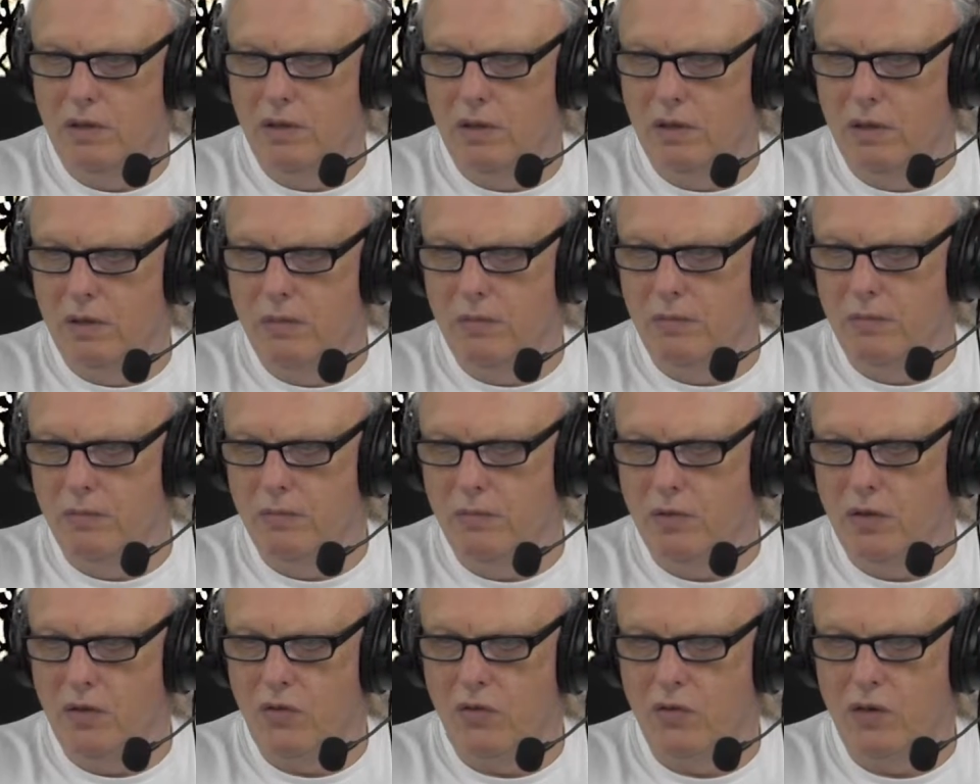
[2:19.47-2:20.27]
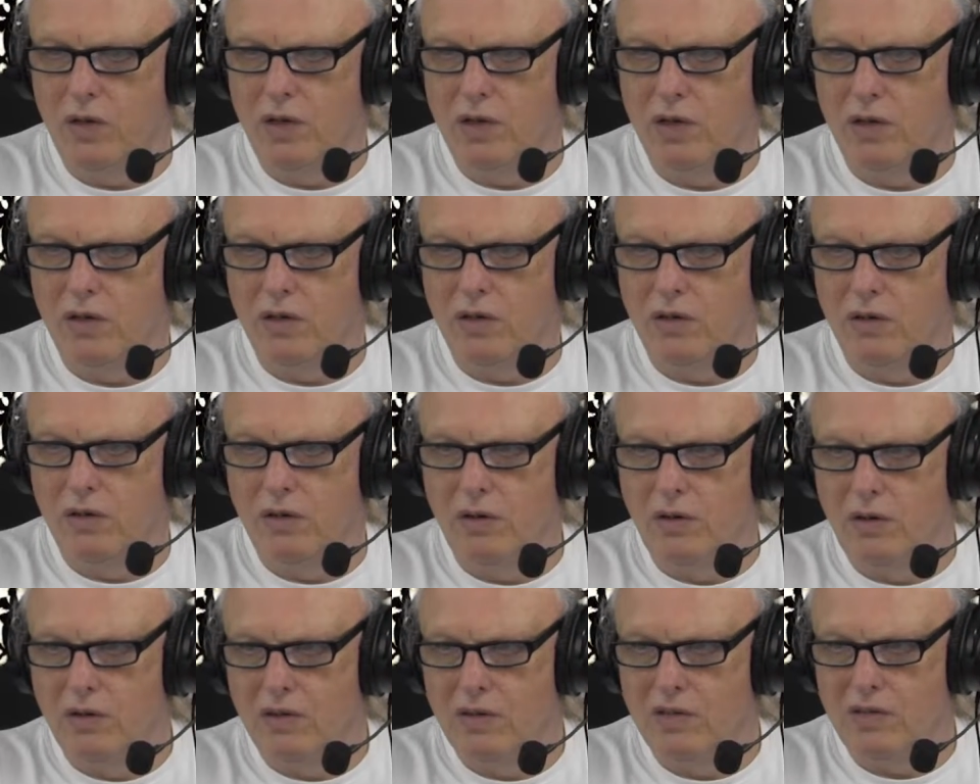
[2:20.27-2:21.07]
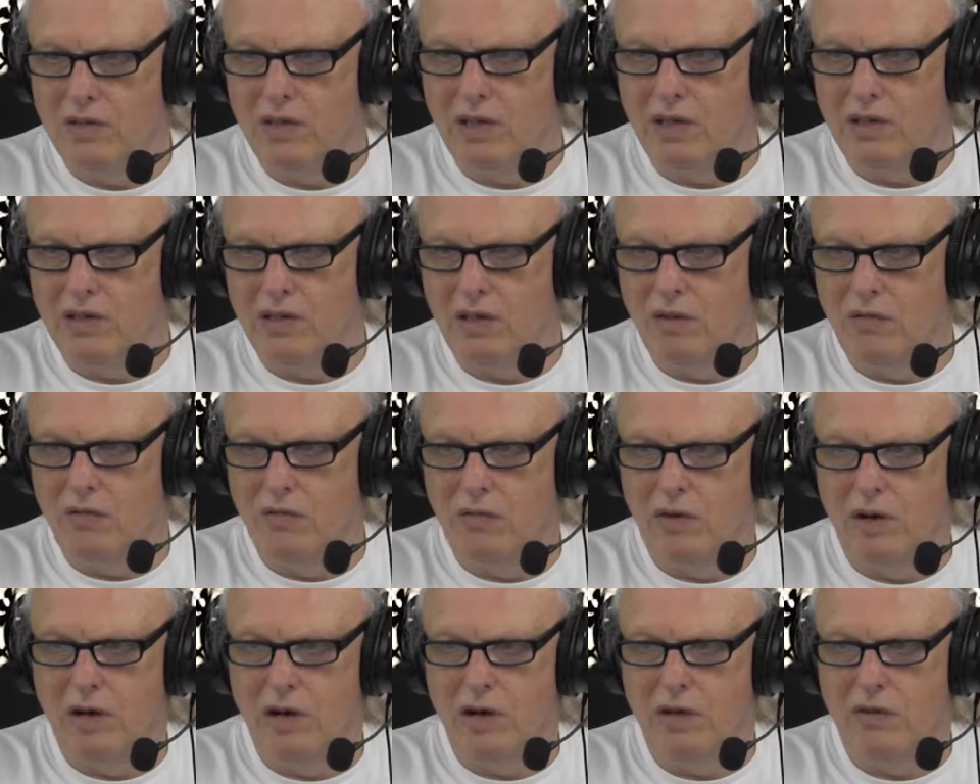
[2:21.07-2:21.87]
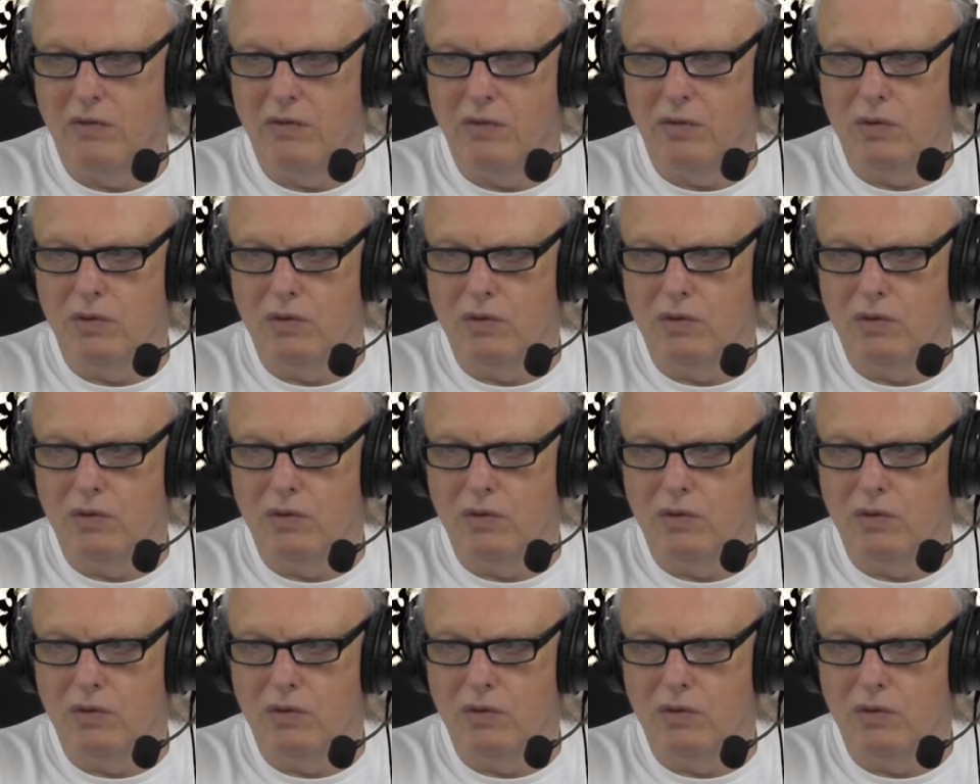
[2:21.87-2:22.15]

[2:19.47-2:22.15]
365